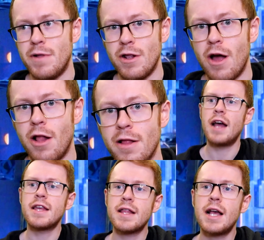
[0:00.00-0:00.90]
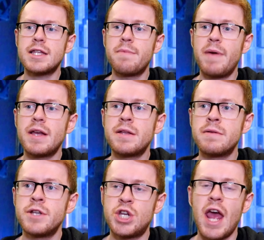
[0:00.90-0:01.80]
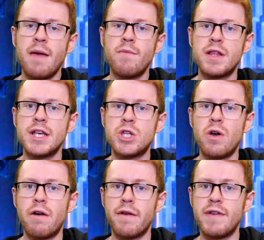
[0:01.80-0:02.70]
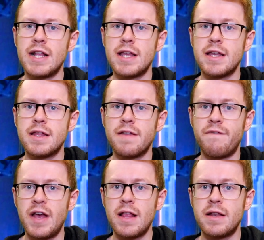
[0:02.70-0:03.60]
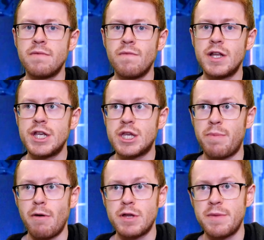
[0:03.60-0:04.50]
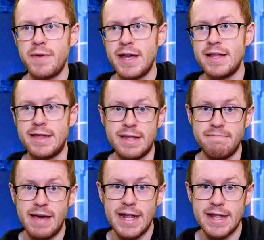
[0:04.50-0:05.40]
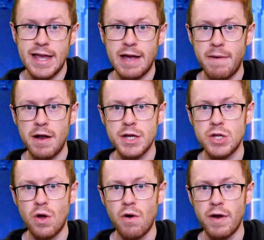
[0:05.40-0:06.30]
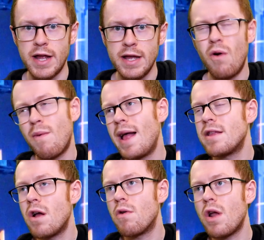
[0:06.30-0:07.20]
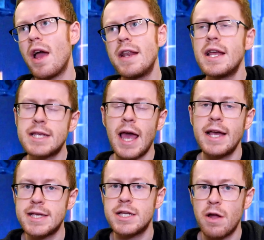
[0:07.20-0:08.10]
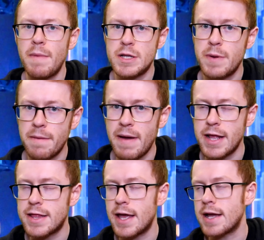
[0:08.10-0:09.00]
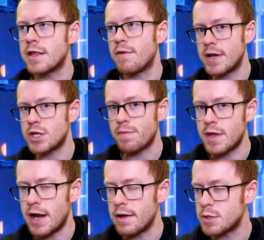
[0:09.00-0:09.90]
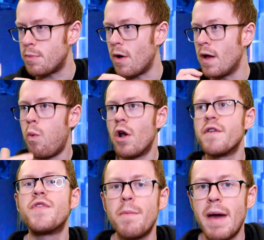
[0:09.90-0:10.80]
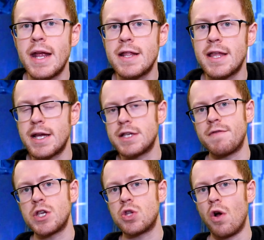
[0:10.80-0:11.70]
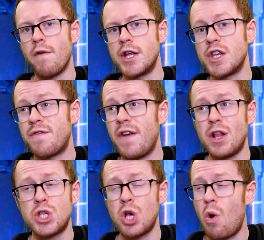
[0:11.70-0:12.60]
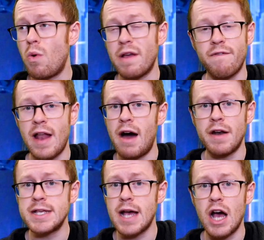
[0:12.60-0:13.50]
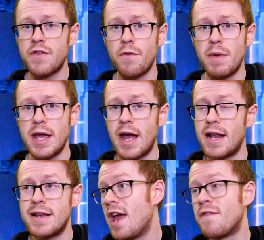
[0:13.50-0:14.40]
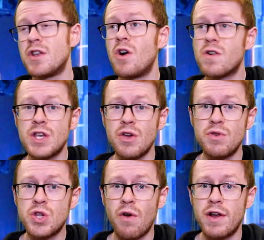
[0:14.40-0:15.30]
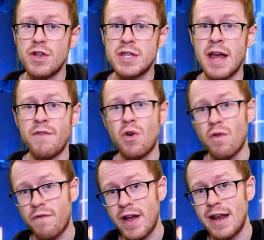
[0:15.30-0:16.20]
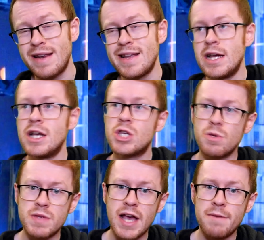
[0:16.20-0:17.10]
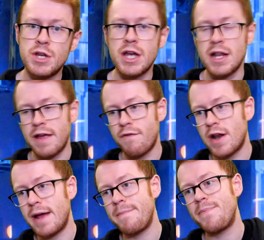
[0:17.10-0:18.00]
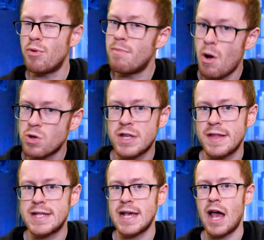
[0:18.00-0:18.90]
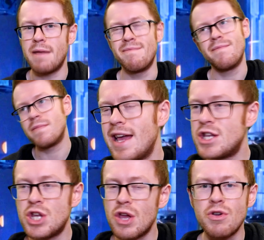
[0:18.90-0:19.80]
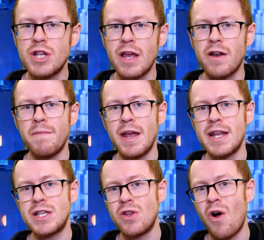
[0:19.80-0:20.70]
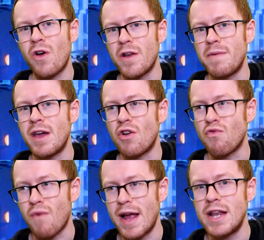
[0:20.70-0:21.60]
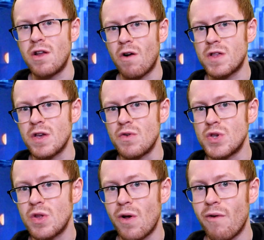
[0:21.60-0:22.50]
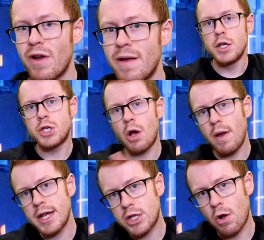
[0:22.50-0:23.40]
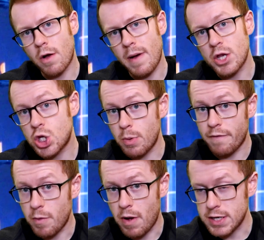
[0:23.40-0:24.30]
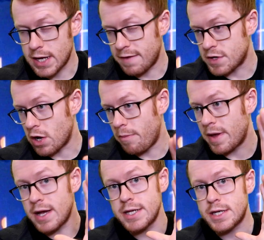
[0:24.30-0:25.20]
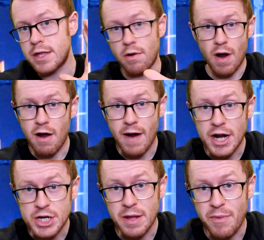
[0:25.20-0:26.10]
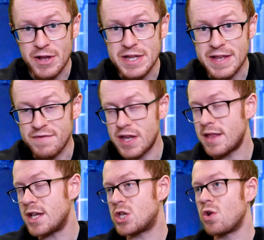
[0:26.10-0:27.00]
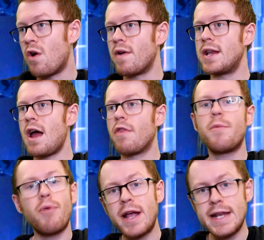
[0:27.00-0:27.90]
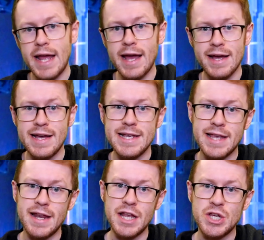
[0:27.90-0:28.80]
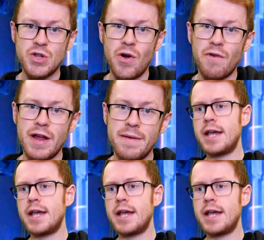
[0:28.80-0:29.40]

lol. I think that's the big shame with this story, really, that the villain, which is supposed to be the main thing about the story, or well, no, not in this case, it's not meant to be the main thing, there is something else, but one of the main things of the story just fell totally flat on its arse for me. And if a Doctor Who story doesn't have a good villain, sometimes you can live with it, but most of the time it's usually going to mean it's not going to be a great Doctor Who story. So let's talk about some of the positives though, because there are actually positives in this story. Now, the Brigadier is in this story.